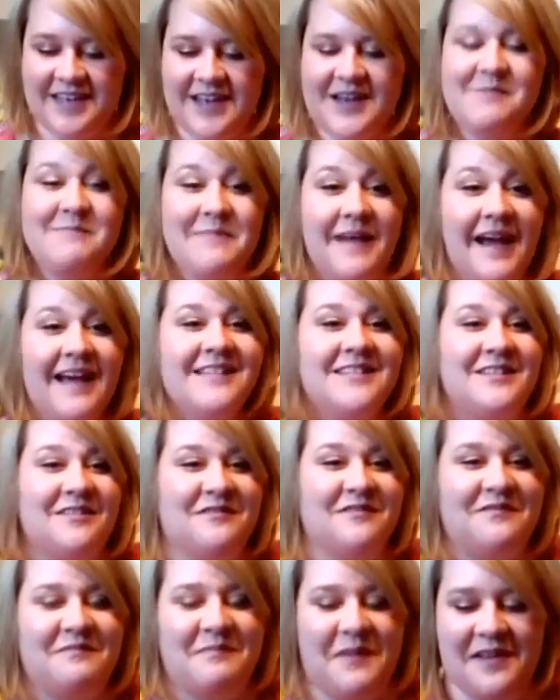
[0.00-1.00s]
a
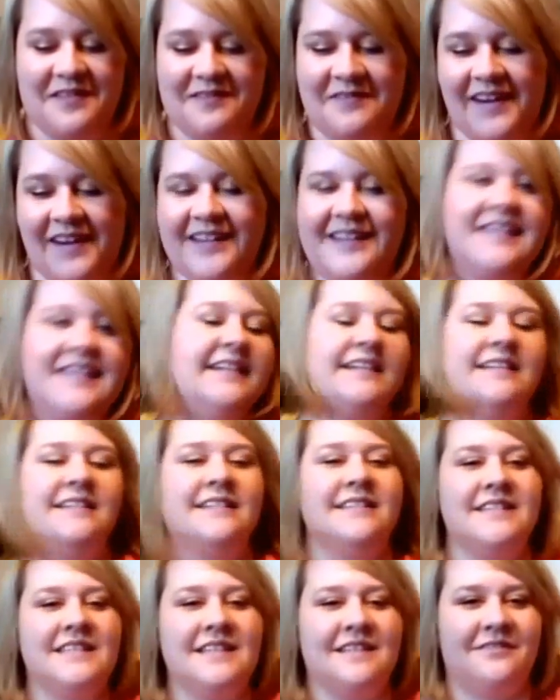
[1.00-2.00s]
massive birthmark.
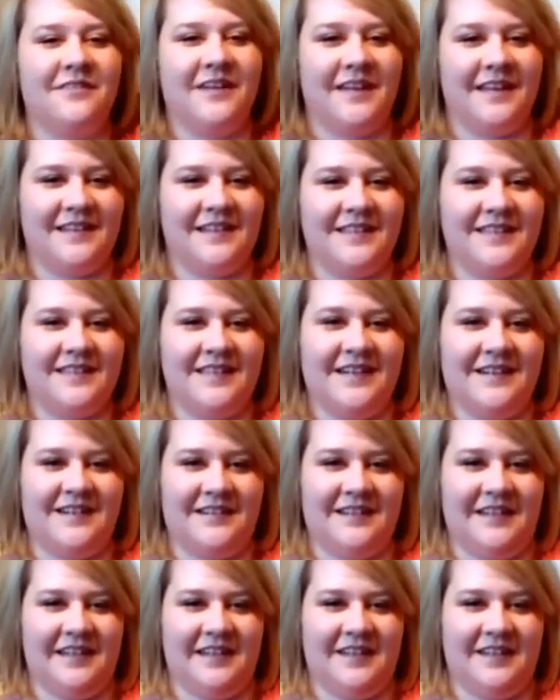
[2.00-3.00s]
Let's see if we can see it on
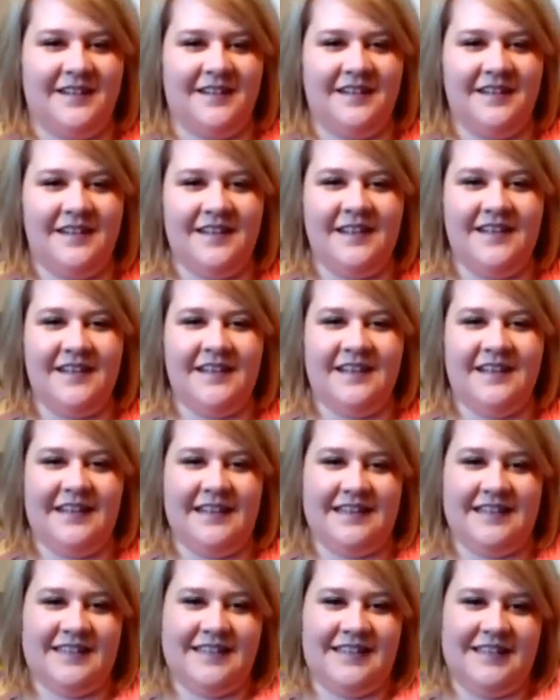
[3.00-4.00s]
here.
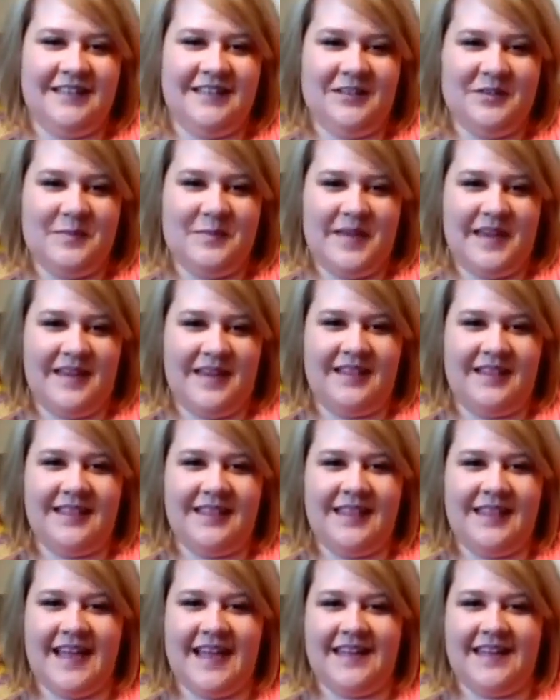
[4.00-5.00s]
It's a little bit
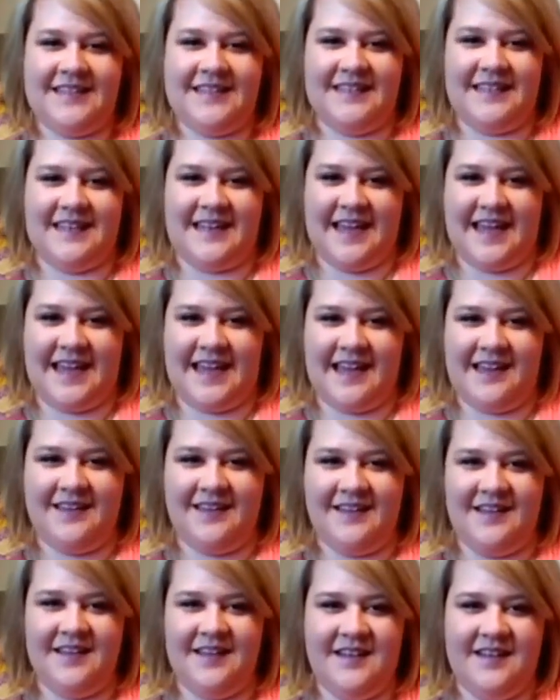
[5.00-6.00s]
light today.
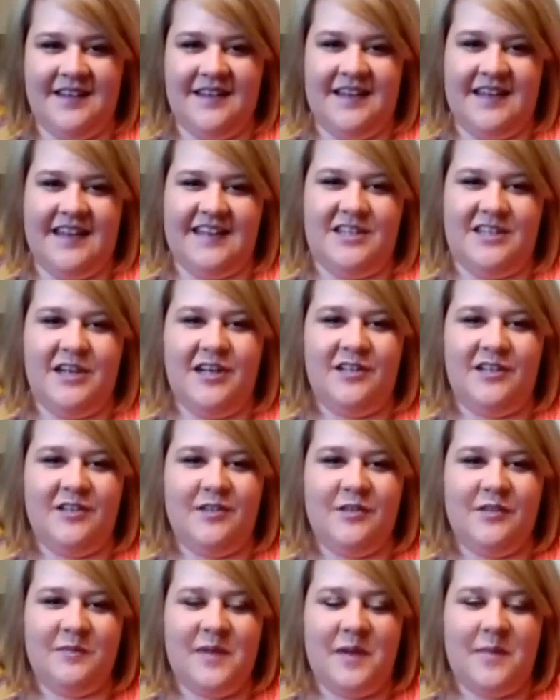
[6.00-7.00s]
It
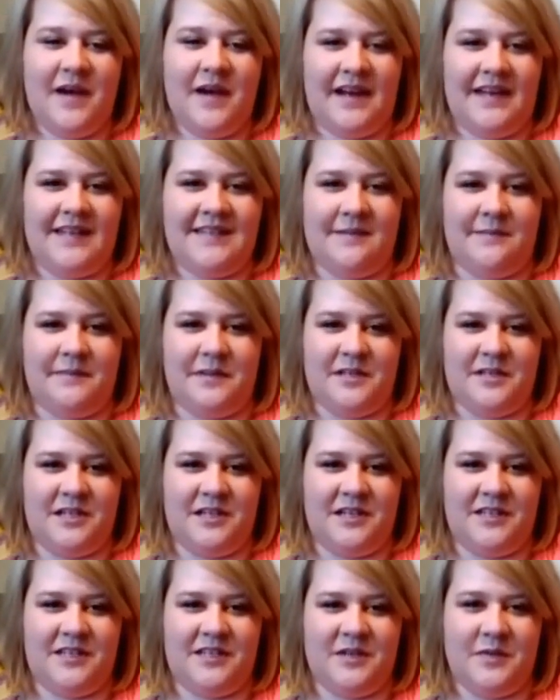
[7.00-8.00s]
changes with my body
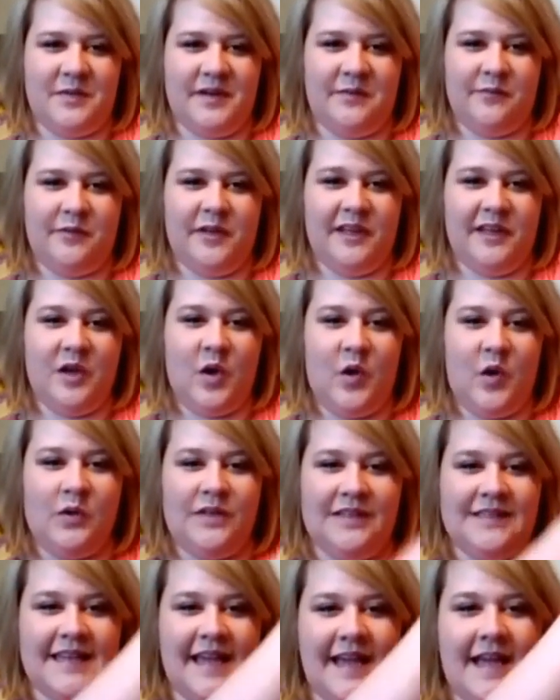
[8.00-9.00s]
temperature. So when I'm really
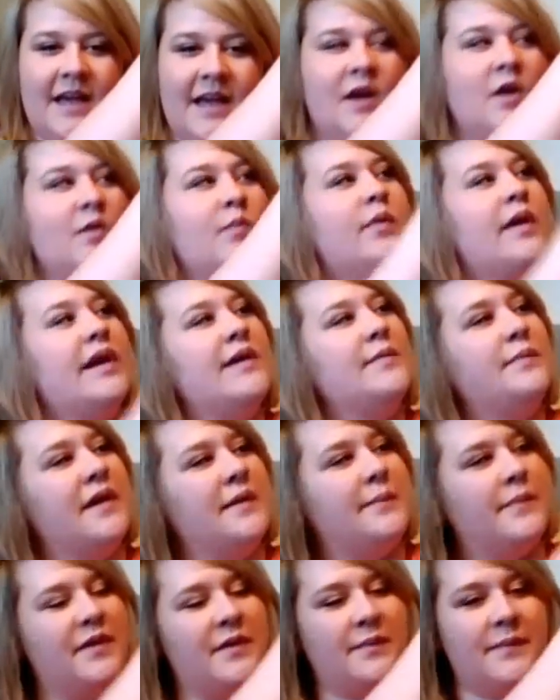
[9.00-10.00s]
cold, it's like bright
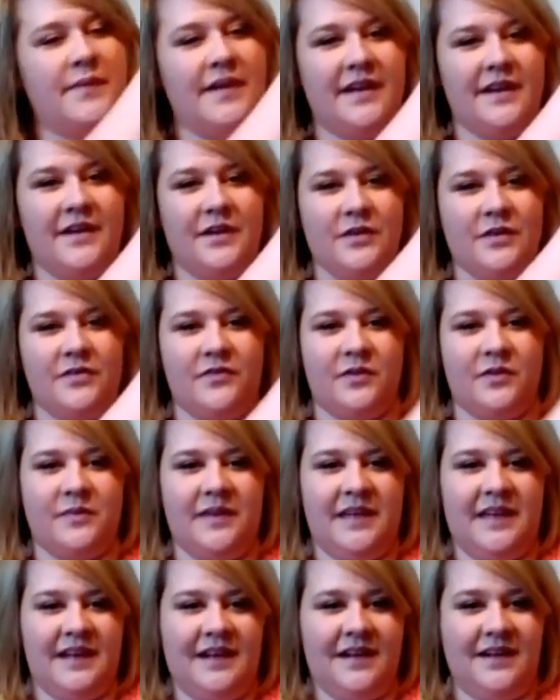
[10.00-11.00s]
purple, but it goes from
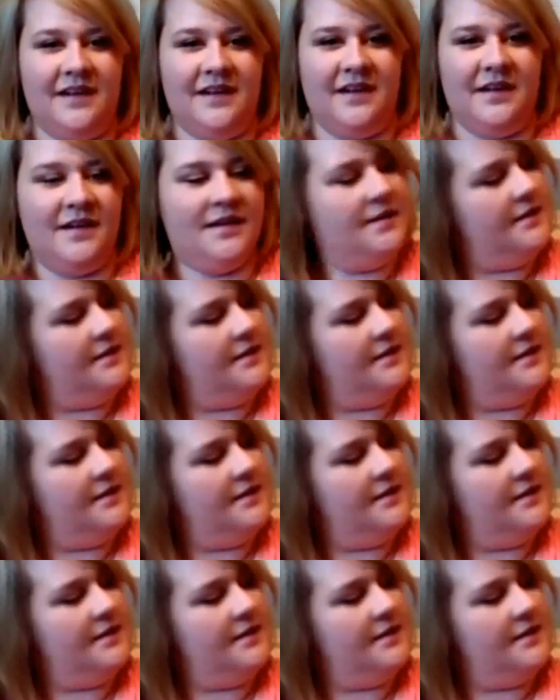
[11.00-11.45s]
here